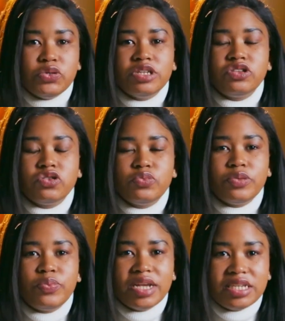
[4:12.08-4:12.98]
need to be
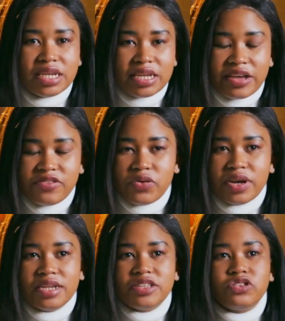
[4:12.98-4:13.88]
patient.
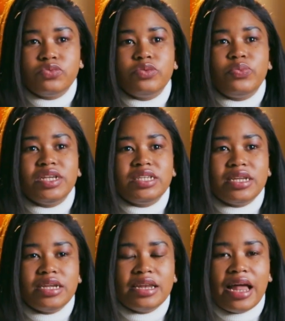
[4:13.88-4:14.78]
Everyone needs to be patient in